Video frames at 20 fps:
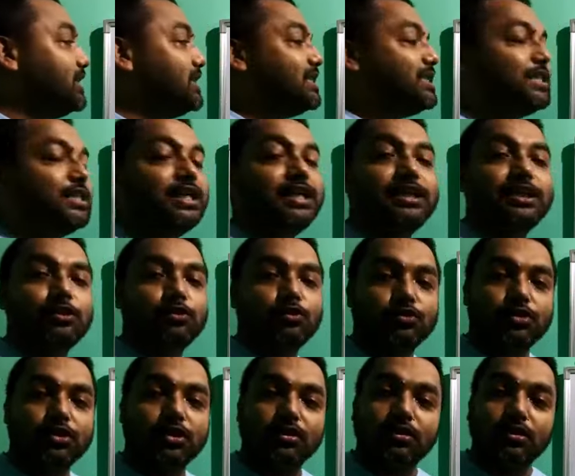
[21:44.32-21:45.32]
is sheet
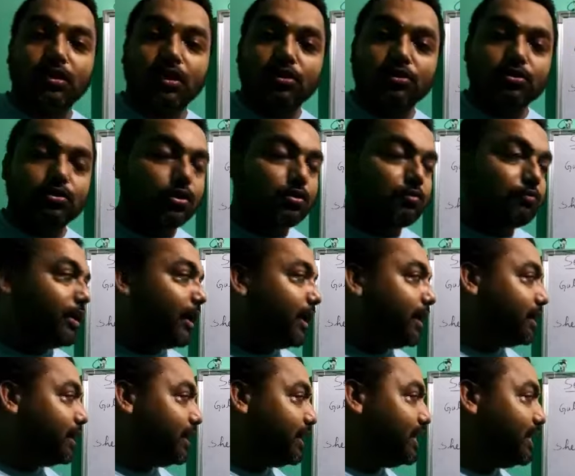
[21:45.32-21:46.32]
erosion. So
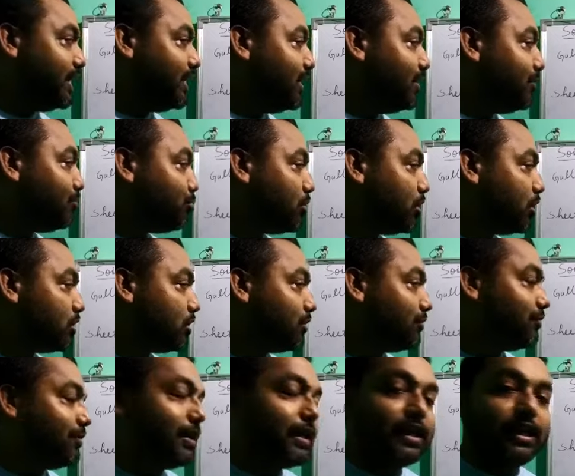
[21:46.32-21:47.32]
when in a plot
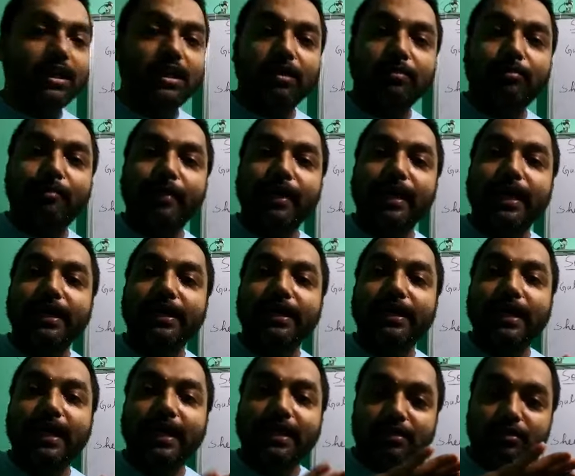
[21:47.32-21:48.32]
of land, in a plain
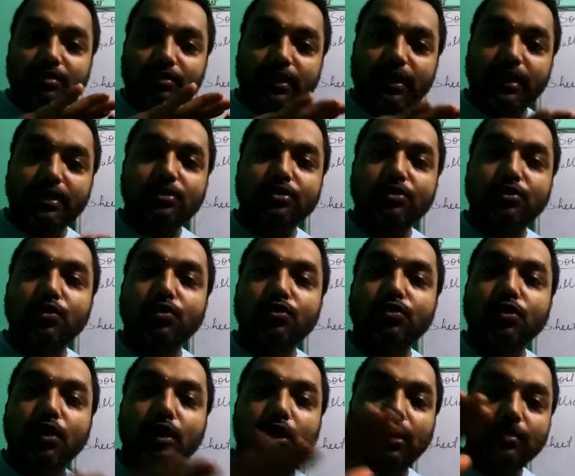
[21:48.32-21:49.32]
land, there is no
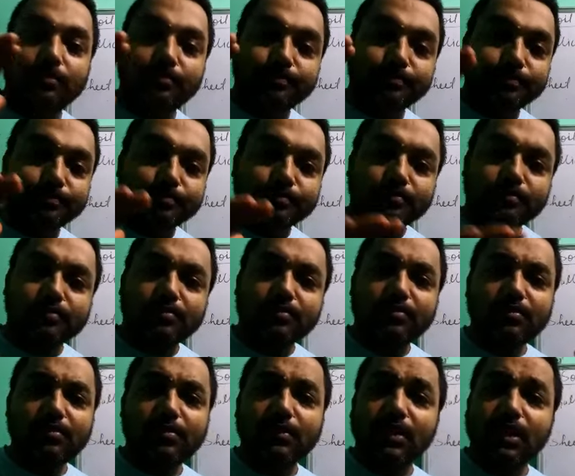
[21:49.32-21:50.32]
soil.
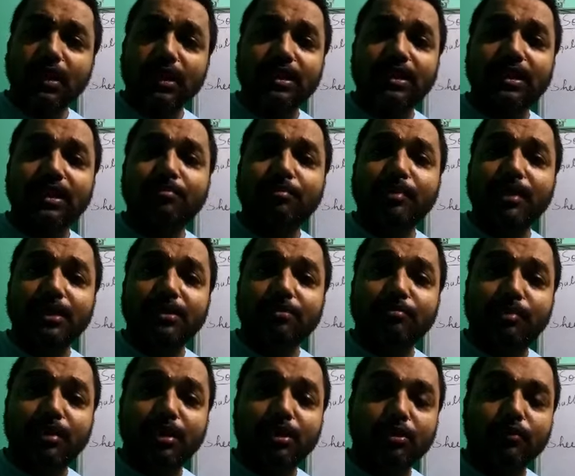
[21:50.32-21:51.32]
In that
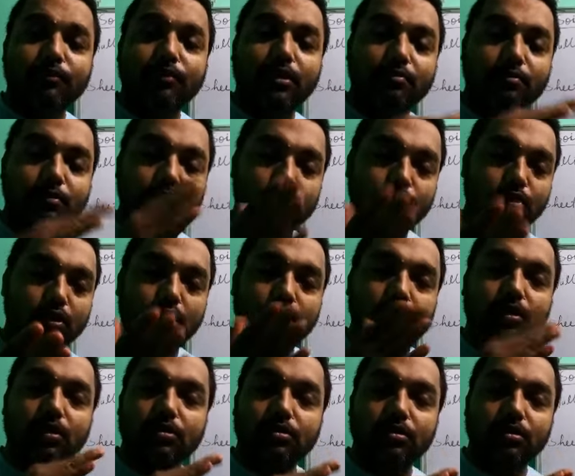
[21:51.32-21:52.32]
plot of
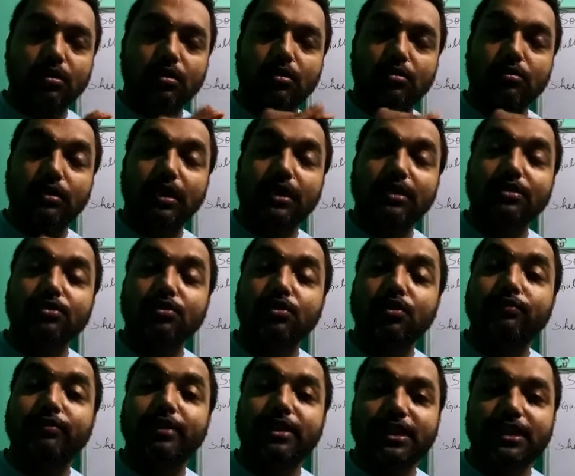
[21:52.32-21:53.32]
land, there is
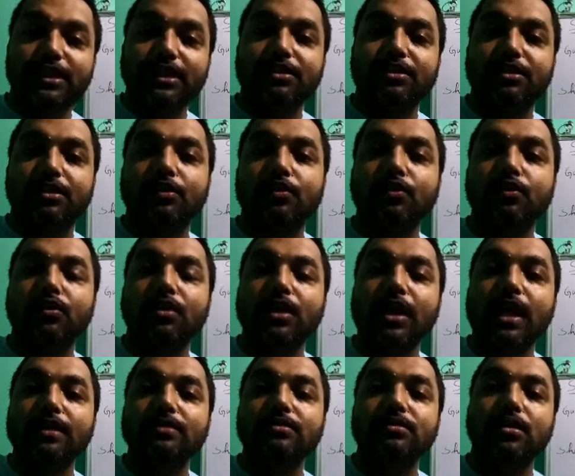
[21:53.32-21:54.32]
no vegetation, no
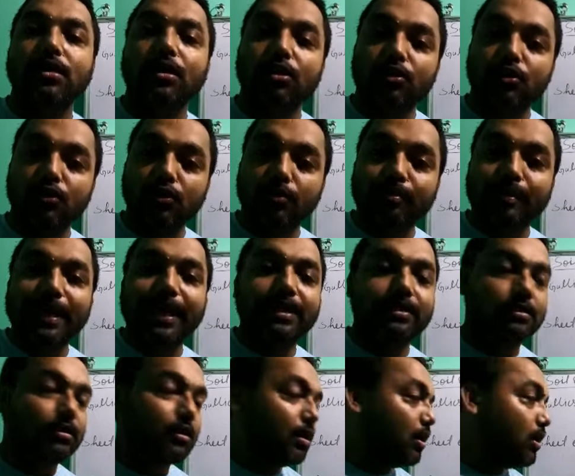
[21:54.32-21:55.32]
grass, no
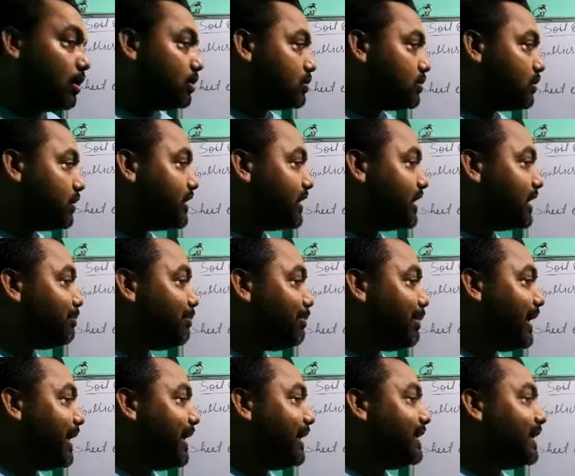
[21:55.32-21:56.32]
plant. So in that
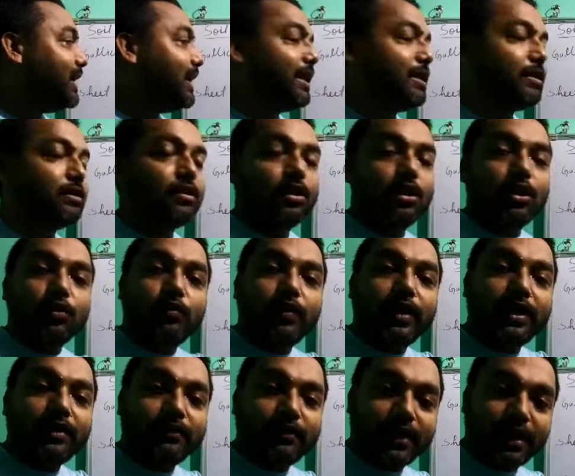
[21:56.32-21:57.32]
plain land,
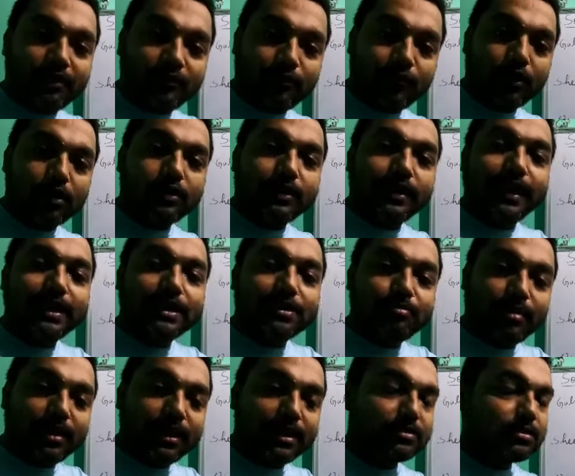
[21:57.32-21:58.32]
when rainfall
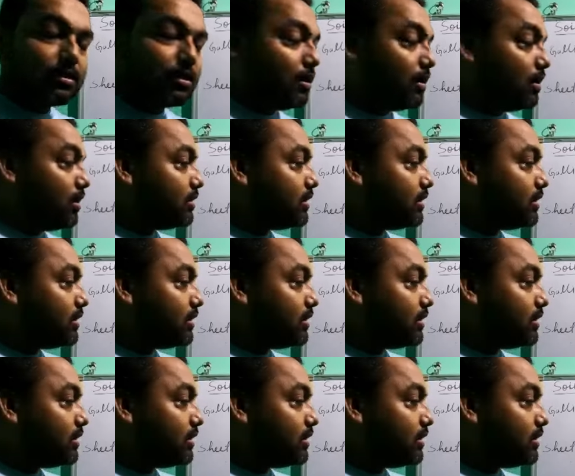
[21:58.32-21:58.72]
takes place,